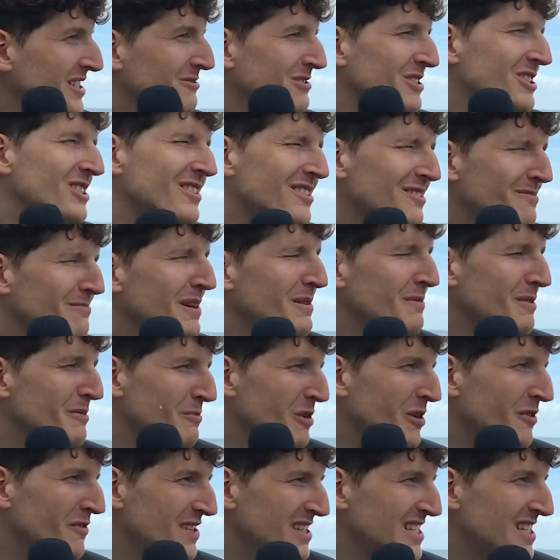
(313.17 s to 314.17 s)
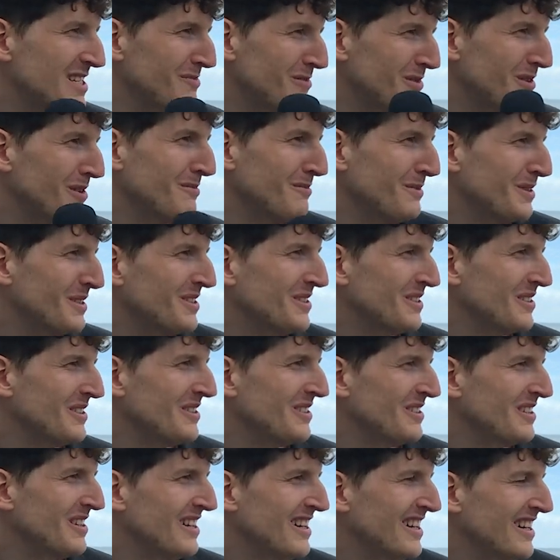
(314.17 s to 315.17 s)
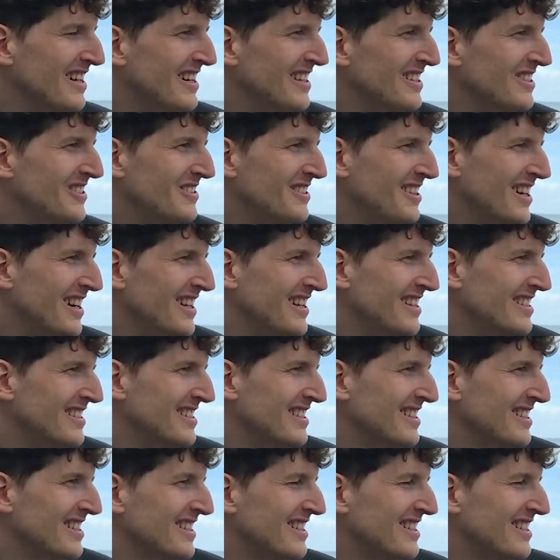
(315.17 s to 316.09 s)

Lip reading: which is maybe more visible, but the talents. Yeah.